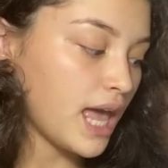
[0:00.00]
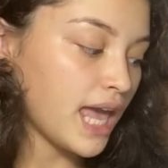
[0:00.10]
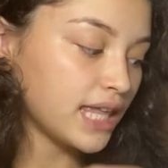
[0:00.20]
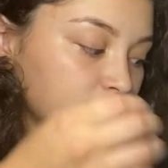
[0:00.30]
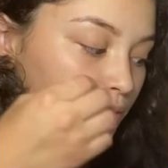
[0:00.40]

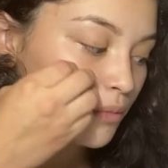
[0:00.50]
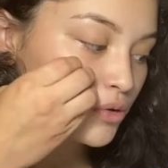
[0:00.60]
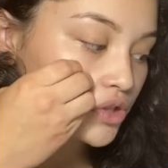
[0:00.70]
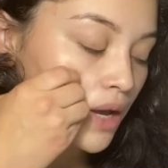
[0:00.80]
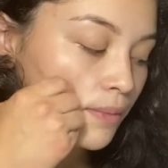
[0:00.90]
And the
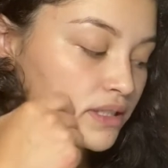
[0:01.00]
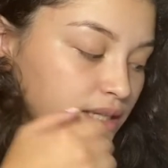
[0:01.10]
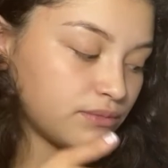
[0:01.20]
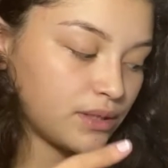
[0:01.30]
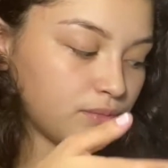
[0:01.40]
most common
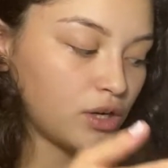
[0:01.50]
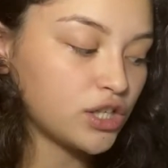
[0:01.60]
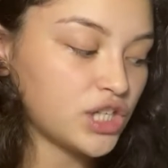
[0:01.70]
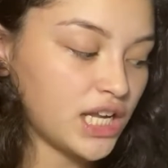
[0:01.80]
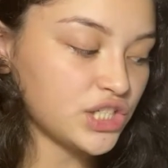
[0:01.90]
symptoms are
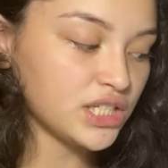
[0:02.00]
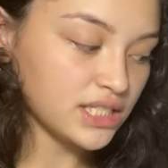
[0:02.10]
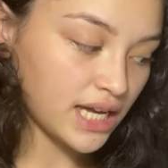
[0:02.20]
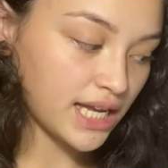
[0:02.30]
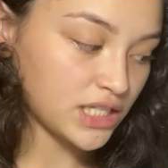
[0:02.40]
change in
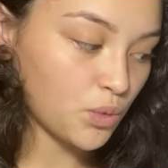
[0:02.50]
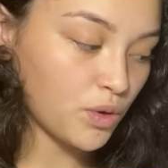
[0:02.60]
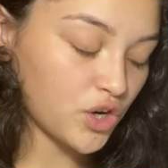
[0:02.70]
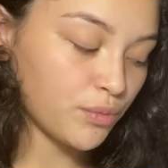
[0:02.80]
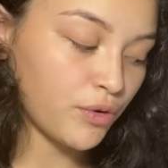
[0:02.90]
size in
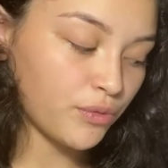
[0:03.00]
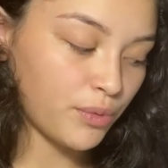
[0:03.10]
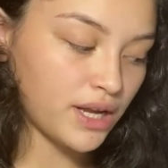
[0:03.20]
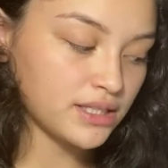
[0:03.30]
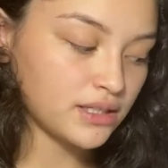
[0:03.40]
one or both
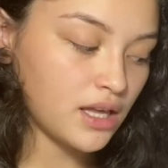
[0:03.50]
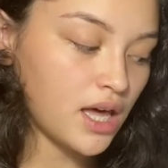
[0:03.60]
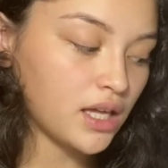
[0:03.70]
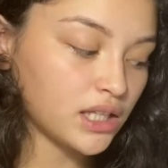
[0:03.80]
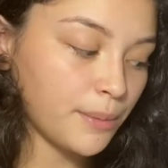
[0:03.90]
breasts,
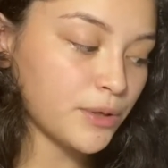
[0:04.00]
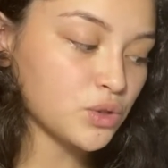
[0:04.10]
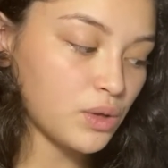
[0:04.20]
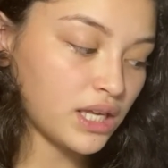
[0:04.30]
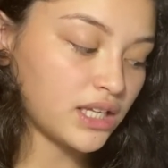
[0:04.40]
lump or
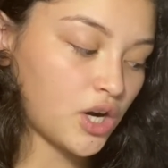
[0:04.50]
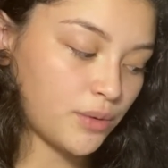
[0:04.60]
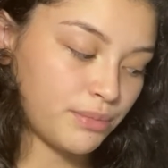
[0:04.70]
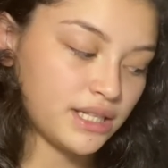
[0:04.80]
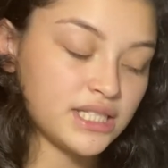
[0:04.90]
swelling in
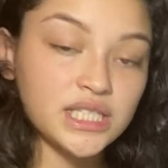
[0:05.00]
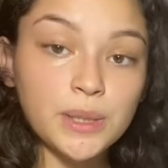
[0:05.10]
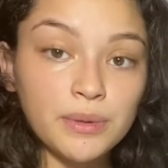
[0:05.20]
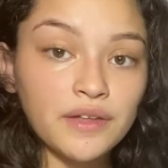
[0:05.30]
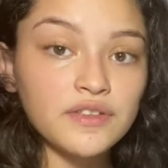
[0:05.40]
armpits,
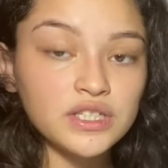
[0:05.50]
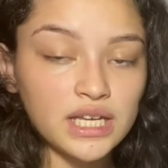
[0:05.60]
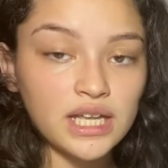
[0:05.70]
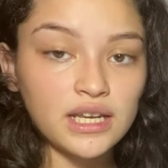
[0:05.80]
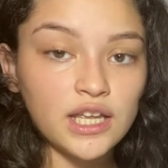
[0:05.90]
dimpling of the
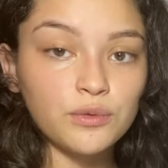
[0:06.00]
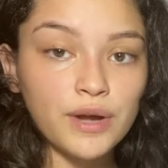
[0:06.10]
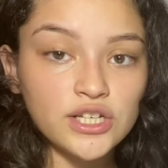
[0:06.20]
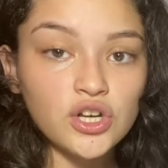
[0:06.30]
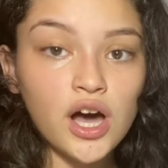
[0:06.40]
skin, and
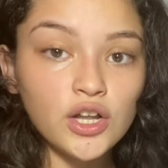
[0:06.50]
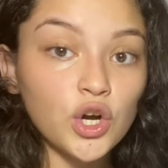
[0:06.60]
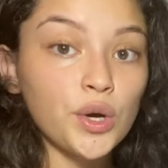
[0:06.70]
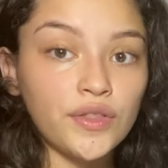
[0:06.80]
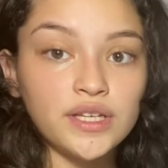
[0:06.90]
rash on
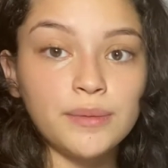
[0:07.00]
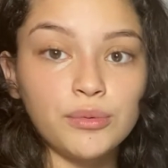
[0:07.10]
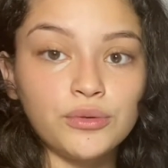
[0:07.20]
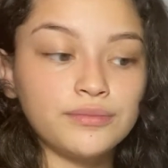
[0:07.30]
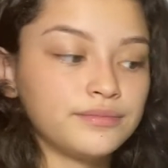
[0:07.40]
or around the nipple.